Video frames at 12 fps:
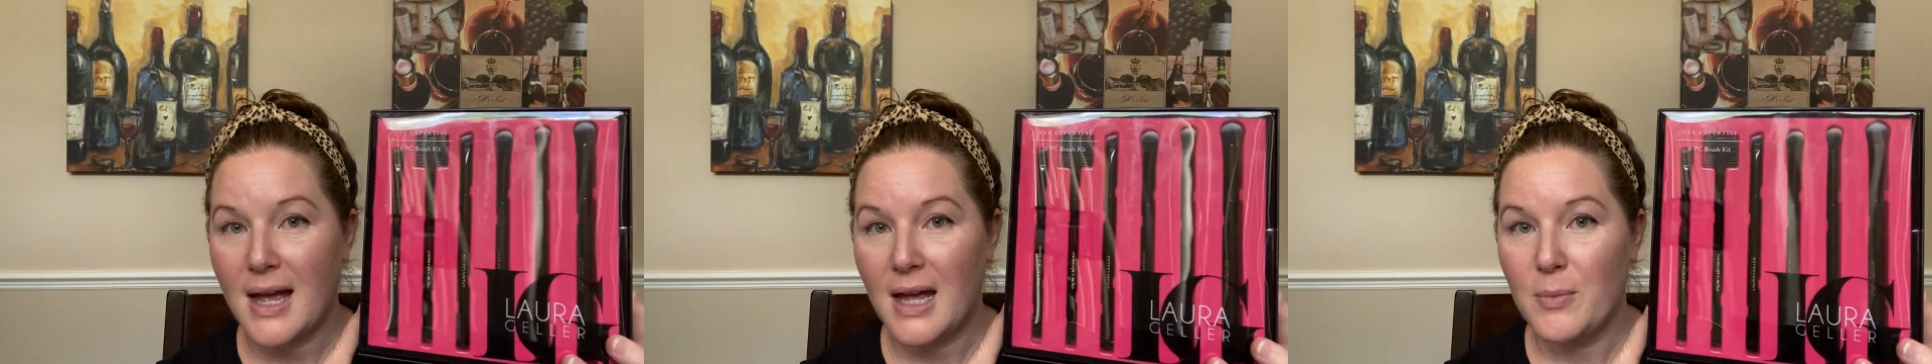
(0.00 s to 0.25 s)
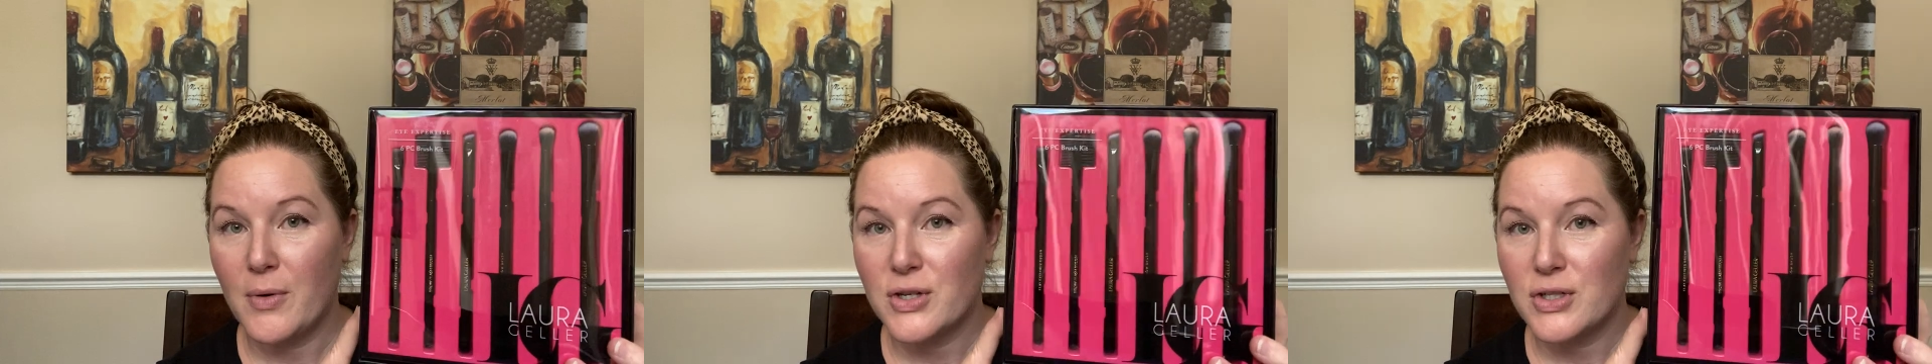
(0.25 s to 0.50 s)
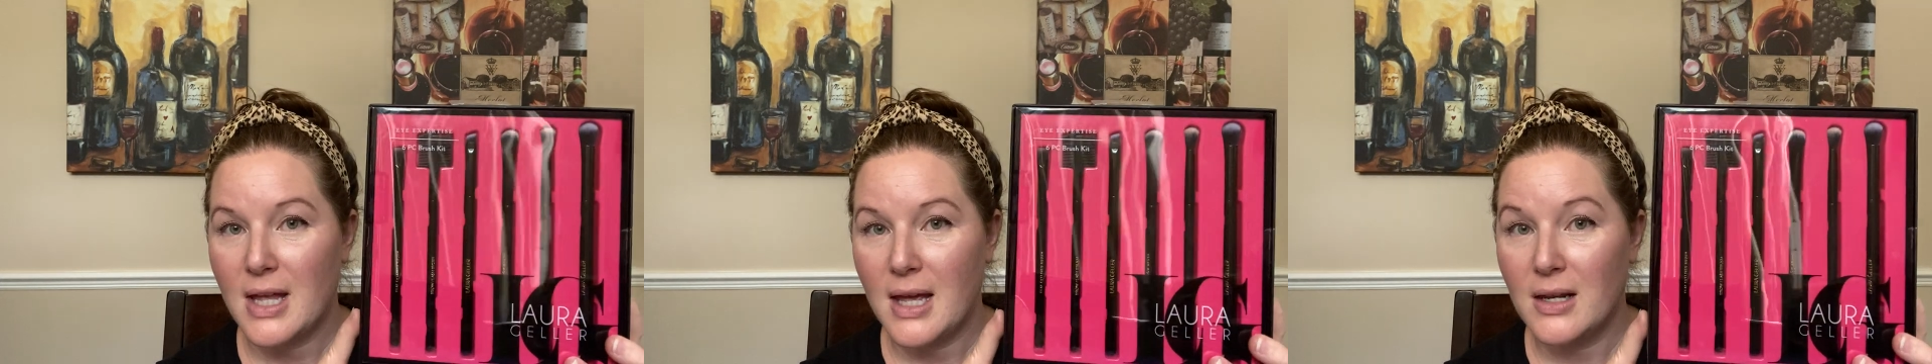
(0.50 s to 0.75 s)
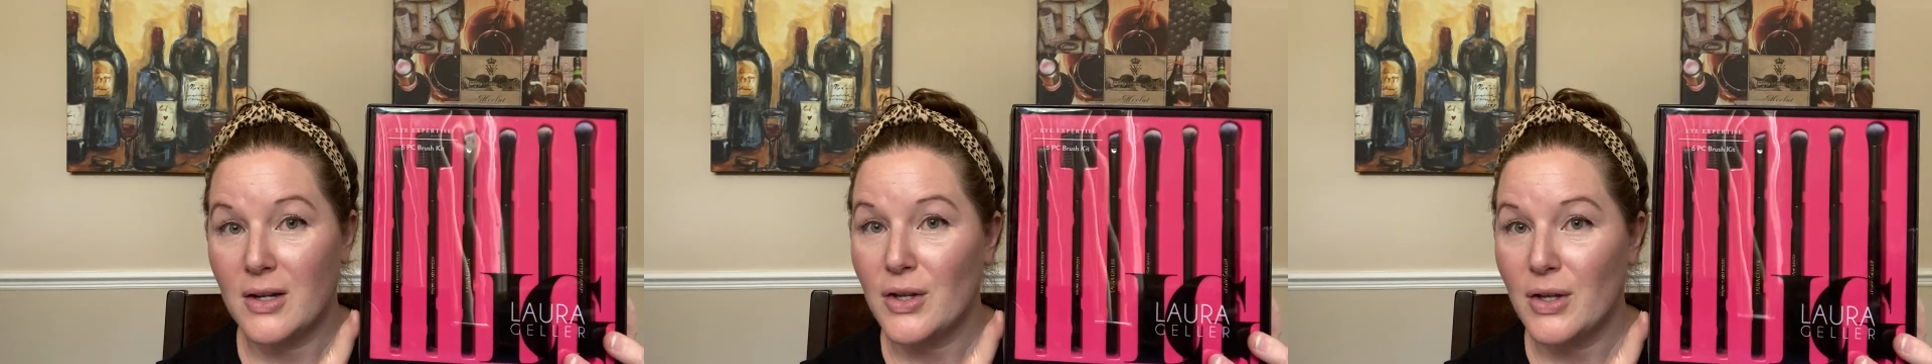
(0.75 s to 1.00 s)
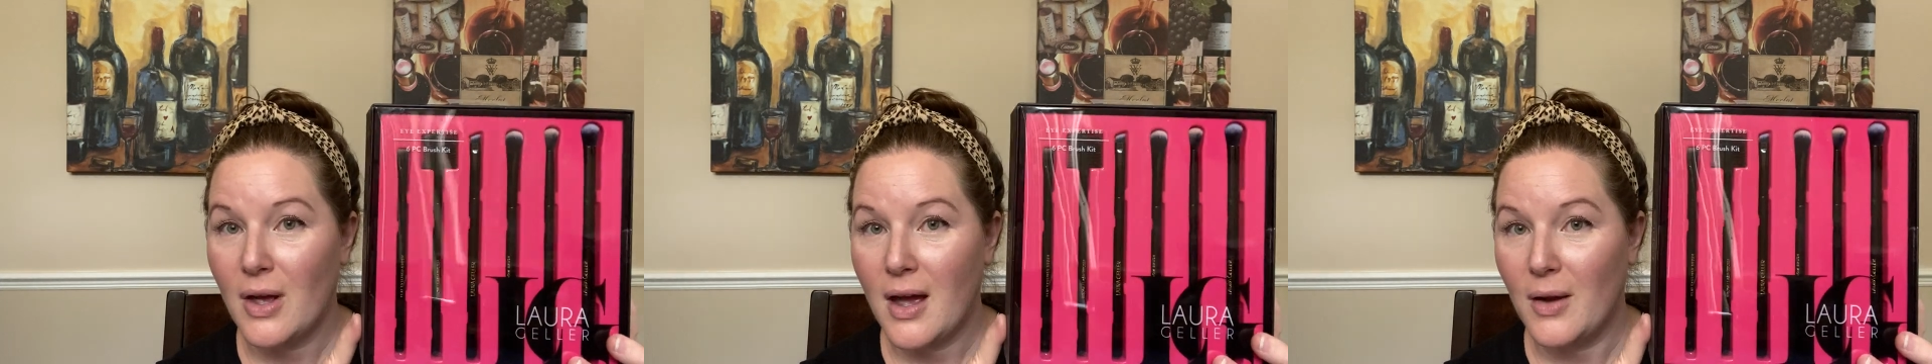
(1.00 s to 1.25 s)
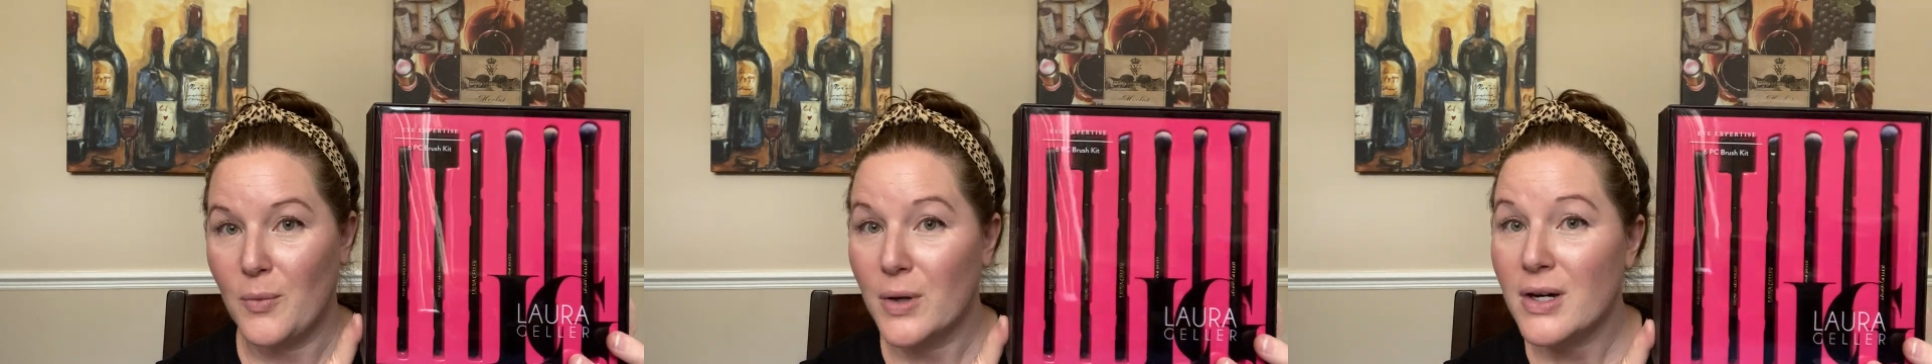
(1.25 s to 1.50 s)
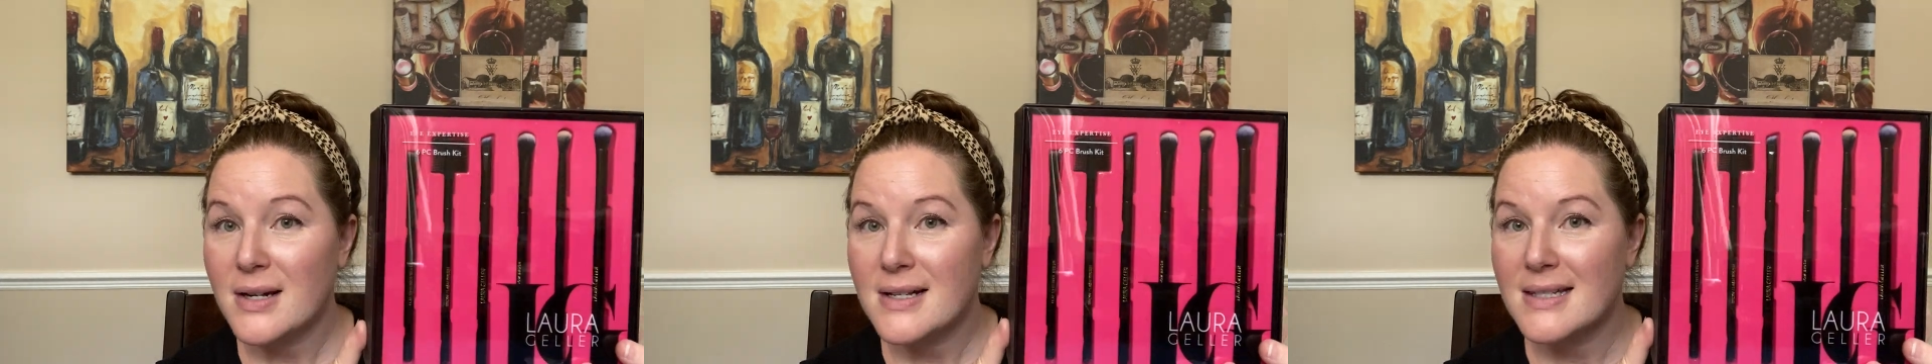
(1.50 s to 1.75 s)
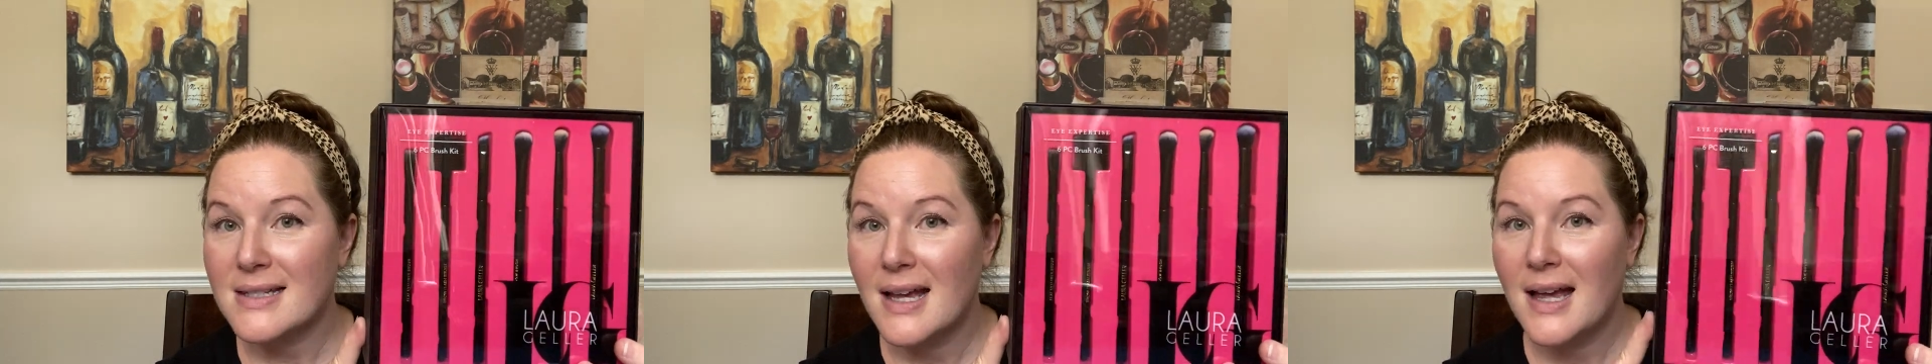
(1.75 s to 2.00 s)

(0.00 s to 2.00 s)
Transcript: eye brush set uh, works,